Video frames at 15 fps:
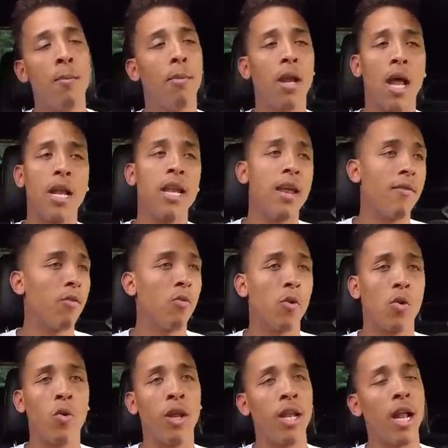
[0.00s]
But I never
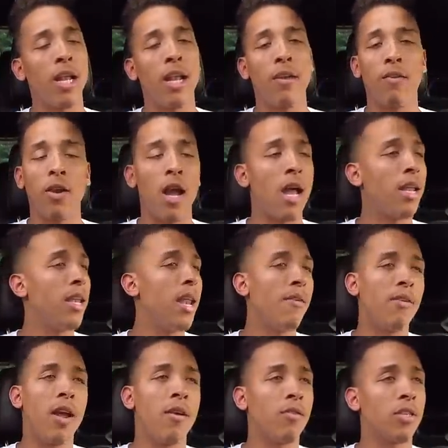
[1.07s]
would quit. I never, I
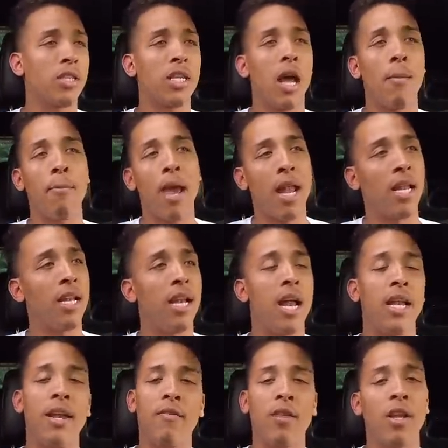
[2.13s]
never ever stopped battling.
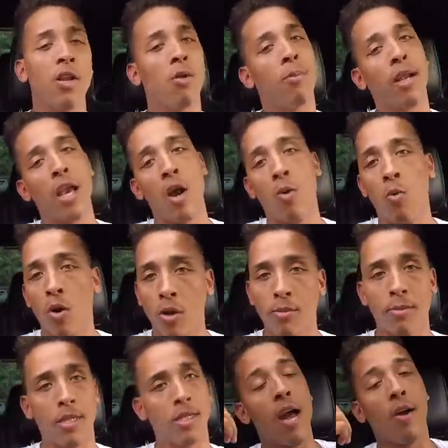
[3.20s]
I never let nobody outwork
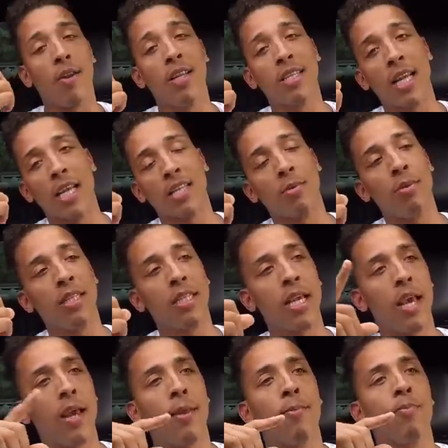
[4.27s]
me. Now this has to be
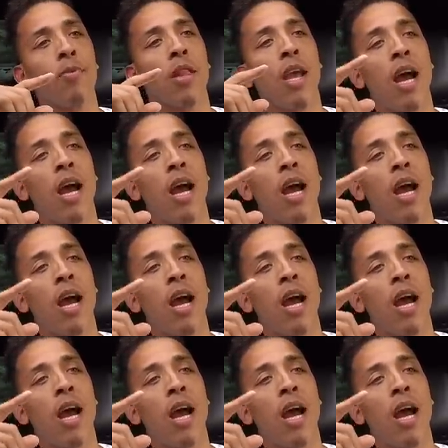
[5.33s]
said.